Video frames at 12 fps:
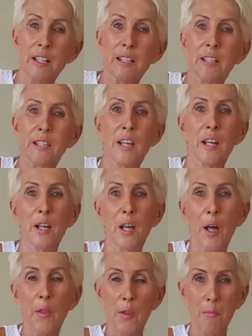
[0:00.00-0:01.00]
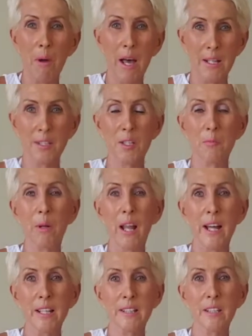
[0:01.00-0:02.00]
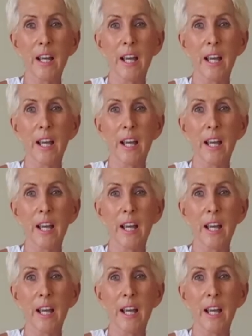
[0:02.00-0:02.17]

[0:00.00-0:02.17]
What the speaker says: It's the Master Blaster,